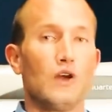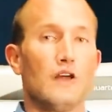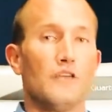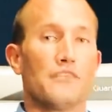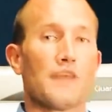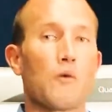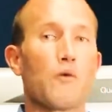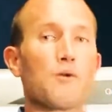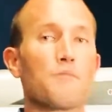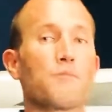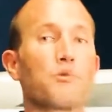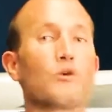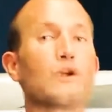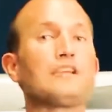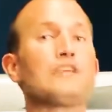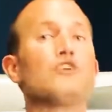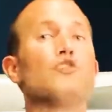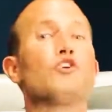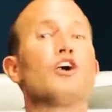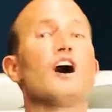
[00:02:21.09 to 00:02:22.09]
that would
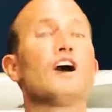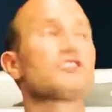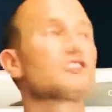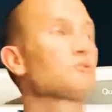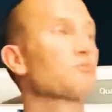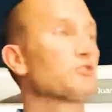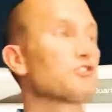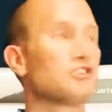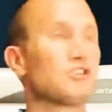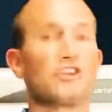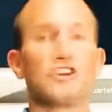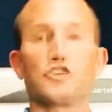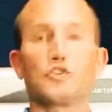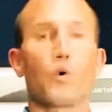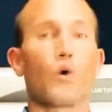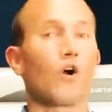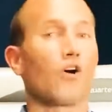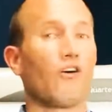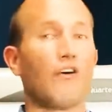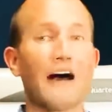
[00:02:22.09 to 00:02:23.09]
bring you customers in the
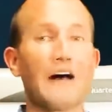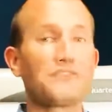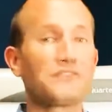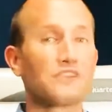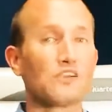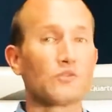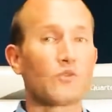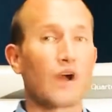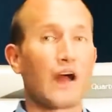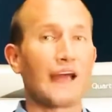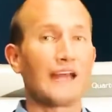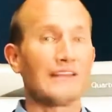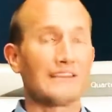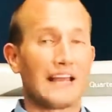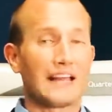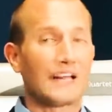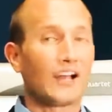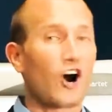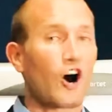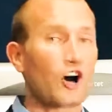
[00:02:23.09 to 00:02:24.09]
door left and right
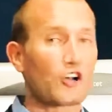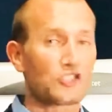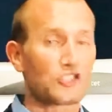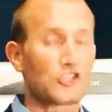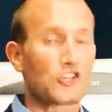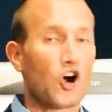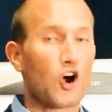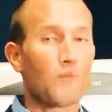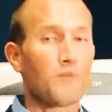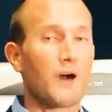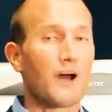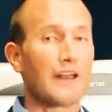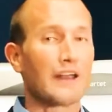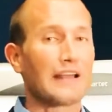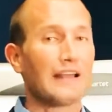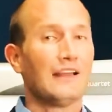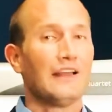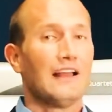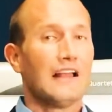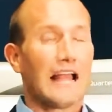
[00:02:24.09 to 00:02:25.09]
that cost no money,